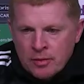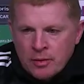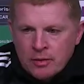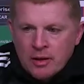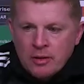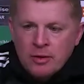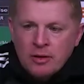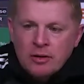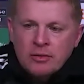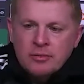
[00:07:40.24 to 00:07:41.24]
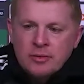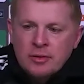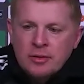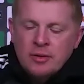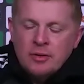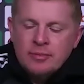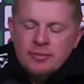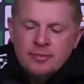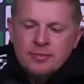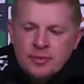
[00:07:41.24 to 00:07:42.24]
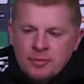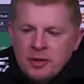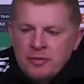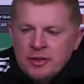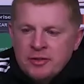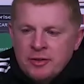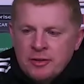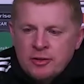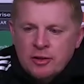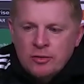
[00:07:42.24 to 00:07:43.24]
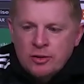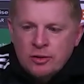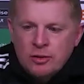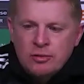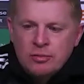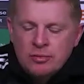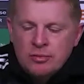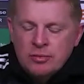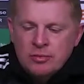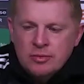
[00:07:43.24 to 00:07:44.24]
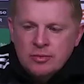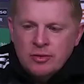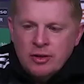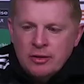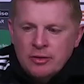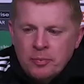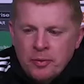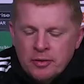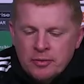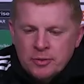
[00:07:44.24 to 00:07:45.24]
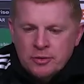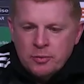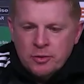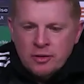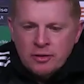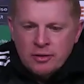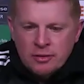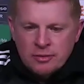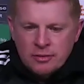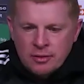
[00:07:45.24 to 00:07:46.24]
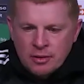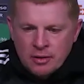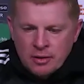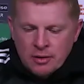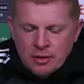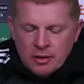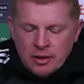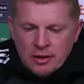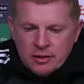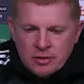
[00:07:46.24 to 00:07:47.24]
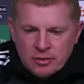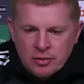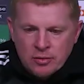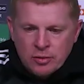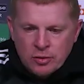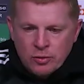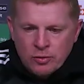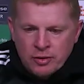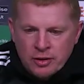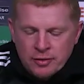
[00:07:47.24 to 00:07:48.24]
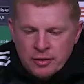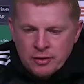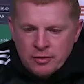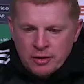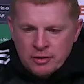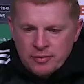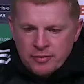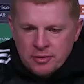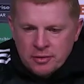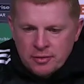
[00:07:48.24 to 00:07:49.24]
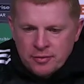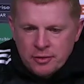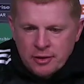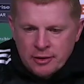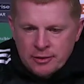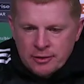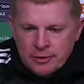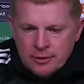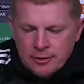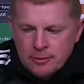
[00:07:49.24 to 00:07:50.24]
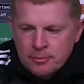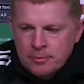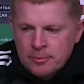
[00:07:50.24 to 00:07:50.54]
Yeah, well, our you know our previous fitness coach, who Gregory DuPont, was working there, and I asked, you know, could I go over and have a look around for a few days? Um,